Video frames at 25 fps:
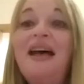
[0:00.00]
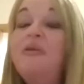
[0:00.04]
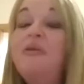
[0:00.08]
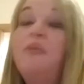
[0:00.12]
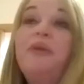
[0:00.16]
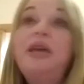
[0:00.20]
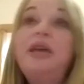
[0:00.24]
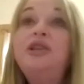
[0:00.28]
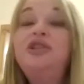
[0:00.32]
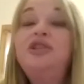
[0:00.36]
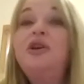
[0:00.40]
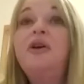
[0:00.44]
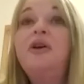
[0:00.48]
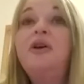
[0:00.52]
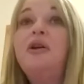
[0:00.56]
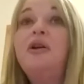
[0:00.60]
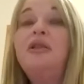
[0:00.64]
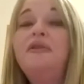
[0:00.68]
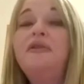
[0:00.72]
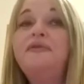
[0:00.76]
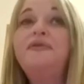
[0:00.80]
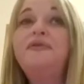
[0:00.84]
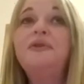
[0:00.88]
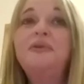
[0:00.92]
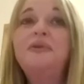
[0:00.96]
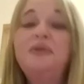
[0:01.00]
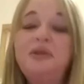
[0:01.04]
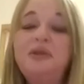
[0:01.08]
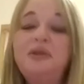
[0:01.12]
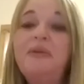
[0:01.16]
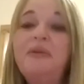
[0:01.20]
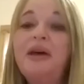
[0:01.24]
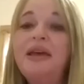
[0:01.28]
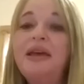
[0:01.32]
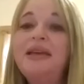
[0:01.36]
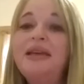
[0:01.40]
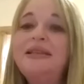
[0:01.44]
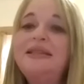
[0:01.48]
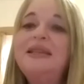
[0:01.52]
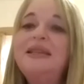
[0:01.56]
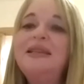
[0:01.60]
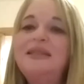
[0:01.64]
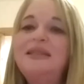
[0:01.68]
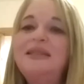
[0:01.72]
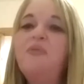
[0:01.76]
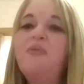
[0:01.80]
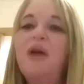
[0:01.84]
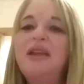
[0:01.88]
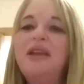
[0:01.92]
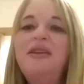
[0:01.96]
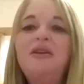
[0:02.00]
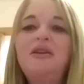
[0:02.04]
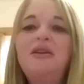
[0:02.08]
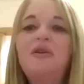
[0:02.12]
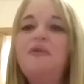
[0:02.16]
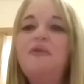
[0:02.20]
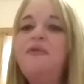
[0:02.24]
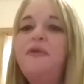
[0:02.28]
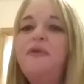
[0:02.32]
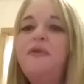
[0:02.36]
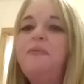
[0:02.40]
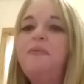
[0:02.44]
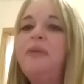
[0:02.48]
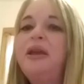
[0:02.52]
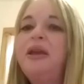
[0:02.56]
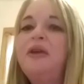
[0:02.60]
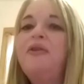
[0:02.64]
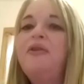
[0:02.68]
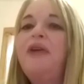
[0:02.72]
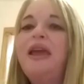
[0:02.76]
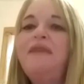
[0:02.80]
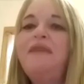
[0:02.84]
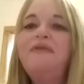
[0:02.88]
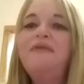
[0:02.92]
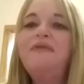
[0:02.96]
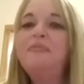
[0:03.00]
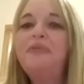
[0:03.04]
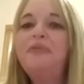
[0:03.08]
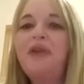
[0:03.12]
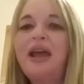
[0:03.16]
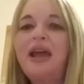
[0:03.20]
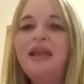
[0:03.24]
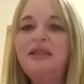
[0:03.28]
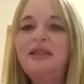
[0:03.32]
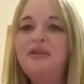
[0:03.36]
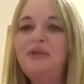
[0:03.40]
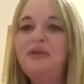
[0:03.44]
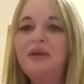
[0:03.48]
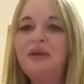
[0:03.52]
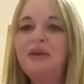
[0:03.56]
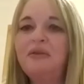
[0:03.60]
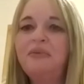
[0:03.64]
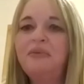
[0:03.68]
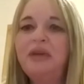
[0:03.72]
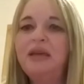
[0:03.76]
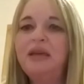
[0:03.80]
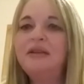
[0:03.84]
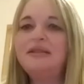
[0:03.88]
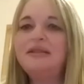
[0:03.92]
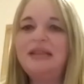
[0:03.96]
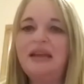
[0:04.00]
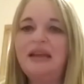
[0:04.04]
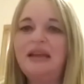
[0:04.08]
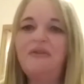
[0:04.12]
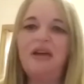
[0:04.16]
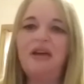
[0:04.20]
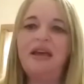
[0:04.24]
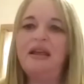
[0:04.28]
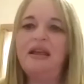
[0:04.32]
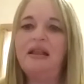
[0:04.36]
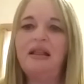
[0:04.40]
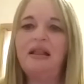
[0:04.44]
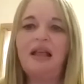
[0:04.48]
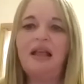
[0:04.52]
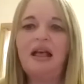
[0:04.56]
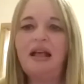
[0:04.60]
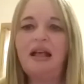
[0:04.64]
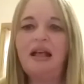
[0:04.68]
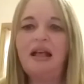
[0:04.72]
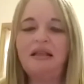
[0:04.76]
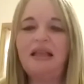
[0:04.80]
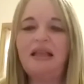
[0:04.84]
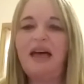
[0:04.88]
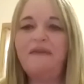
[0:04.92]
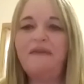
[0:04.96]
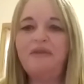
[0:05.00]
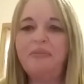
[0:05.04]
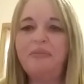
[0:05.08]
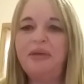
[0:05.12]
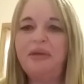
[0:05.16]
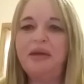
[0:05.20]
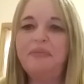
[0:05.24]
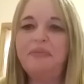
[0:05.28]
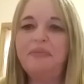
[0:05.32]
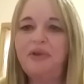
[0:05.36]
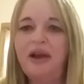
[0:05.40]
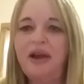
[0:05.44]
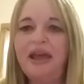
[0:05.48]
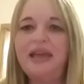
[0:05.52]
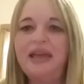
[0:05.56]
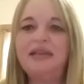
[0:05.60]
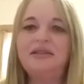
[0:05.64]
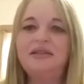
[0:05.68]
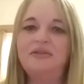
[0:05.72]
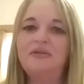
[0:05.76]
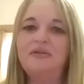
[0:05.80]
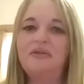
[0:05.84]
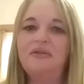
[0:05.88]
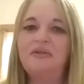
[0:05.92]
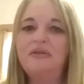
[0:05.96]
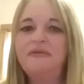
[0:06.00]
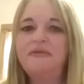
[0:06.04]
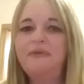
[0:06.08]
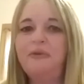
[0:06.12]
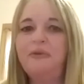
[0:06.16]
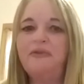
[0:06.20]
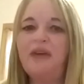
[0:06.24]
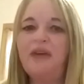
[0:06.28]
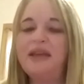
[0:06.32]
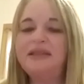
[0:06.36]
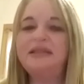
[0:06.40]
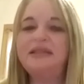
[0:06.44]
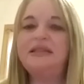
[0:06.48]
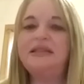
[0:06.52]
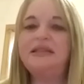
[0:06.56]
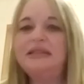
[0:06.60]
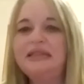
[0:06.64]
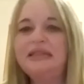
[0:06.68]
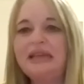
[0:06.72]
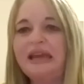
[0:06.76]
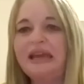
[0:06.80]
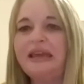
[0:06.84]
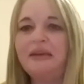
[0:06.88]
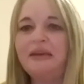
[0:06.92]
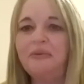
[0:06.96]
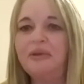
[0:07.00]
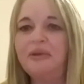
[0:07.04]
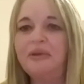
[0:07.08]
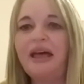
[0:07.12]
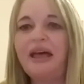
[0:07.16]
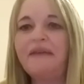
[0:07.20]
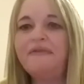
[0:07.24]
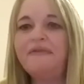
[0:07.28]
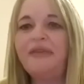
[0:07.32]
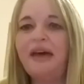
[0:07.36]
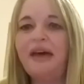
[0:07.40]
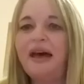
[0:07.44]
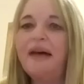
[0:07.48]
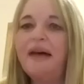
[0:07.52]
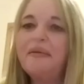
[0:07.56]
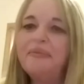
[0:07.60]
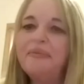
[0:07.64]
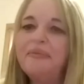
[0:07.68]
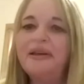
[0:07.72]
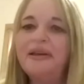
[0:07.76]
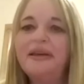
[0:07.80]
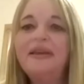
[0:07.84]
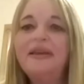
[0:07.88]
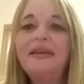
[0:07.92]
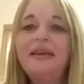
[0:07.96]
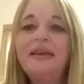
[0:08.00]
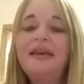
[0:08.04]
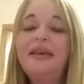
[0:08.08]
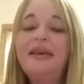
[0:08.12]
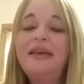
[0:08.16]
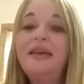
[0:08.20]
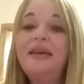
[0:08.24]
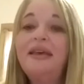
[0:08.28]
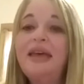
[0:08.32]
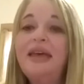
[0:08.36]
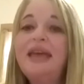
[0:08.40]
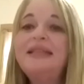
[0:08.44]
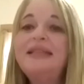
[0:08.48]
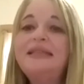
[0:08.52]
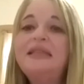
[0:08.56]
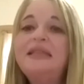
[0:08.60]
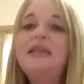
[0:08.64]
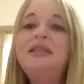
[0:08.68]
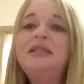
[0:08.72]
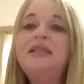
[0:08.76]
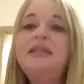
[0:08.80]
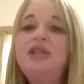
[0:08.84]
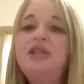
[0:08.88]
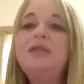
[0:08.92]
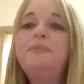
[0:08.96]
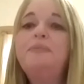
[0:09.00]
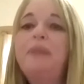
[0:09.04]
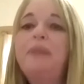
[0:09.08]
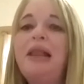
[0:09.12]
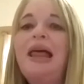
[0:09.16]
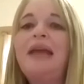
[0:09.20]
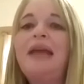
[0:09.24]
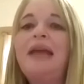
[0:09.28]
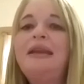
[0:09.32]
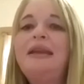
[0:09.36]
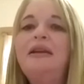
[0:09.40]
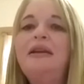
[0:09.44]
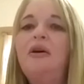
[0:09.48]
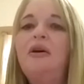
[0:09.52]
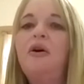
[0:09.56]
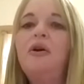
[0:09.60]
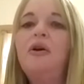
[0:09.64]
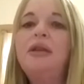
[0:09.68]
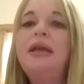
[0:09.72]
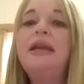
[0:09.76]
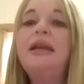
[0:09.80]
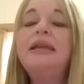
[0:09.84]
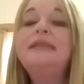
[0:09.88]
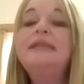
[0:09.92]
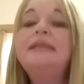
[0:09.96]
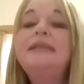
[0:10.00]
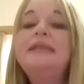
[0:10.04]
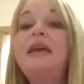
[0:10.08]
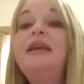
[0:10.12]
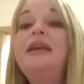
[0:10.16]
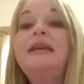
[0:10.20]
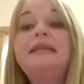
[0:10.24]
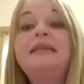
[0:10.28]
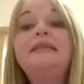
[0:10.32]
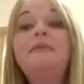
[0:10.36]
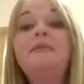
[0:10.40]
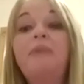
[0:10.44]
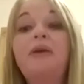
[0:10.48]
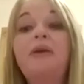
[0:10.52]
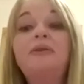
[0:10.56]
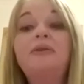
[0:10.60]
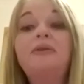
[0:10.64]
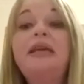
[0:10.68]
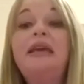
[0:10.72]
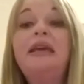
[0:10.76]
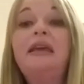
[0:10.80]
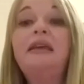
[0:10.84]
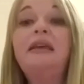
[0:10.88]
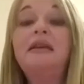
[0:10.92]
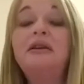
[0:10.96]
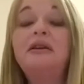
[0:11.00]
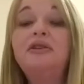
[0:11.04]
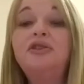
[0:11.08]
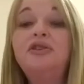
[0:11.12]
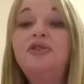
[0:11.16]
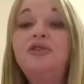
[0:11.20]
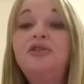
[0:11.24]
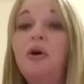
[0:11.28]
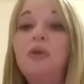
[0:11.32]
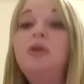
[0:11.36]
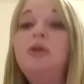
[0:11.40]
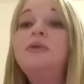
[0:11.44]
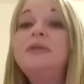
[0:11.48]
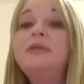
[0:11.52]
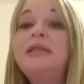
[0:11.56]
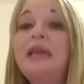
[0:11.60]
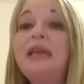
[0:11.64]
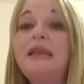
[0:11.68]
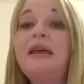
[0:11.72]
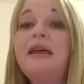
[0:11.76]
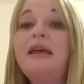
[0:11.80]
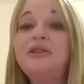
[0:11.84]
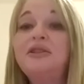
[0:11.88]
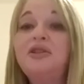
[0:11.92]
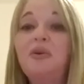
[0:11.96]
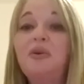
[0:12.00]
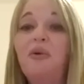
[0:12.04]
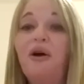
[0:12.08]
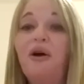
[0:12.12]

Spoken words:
We enjoy all the food, but it's one, if we've been craving bread throughout the week, it's like, right, I'll have a bit of bread, or if we fancy steak, we'll have that. But it's just planning it all, and it is about taking control. You say that so